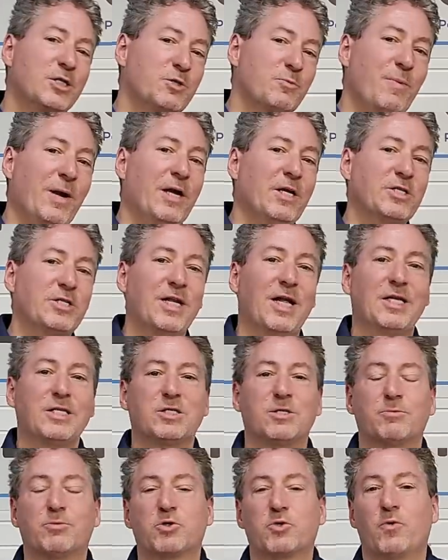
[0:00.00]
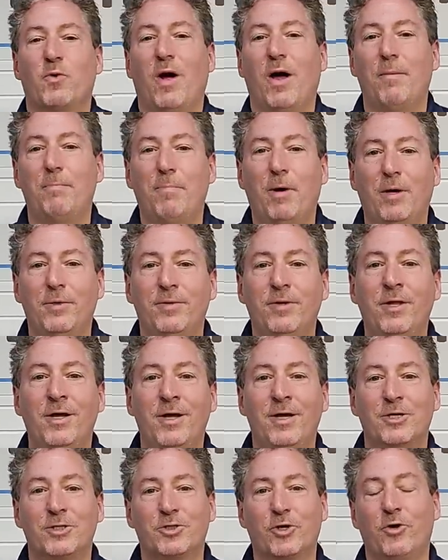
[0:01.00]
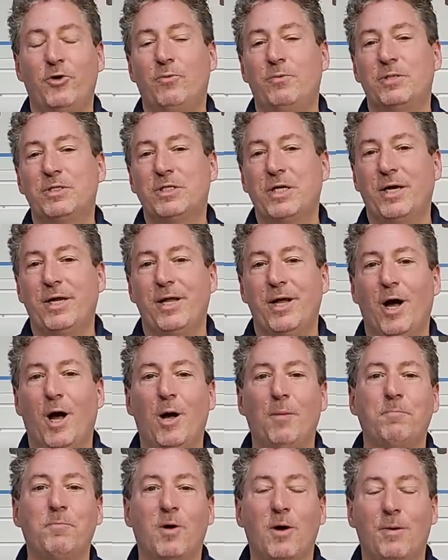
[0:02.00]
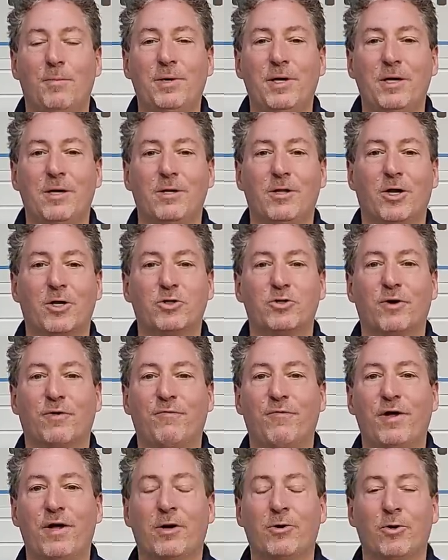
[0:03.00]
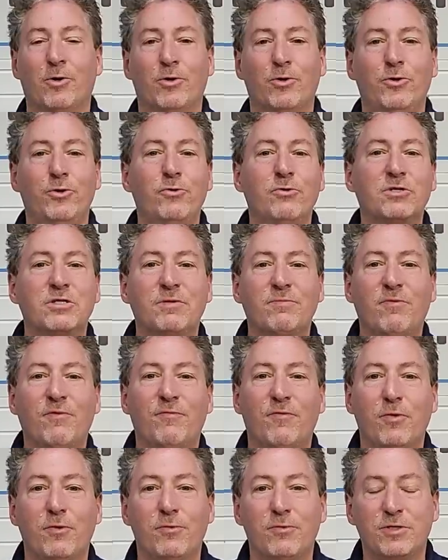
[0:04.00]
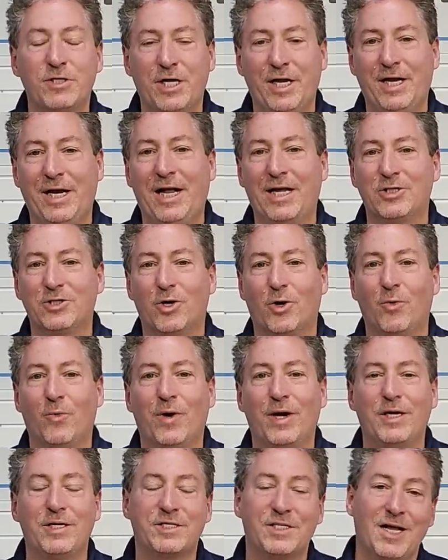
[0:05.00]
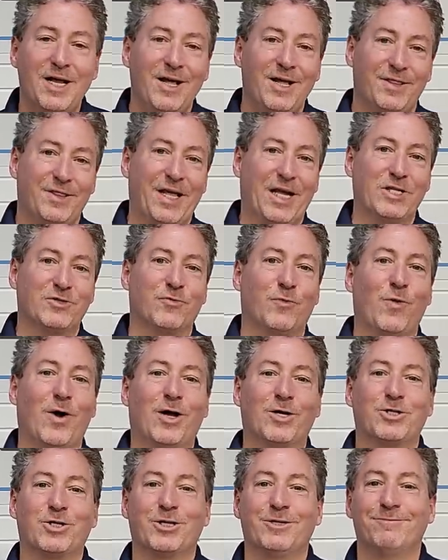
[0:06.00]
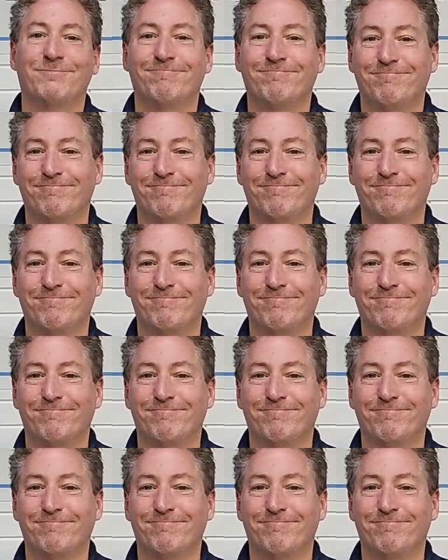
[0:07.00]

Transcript: smash that subscribe button so you don't miss any upcoming electric vehicle news and reviews. And as always, thanks for watching.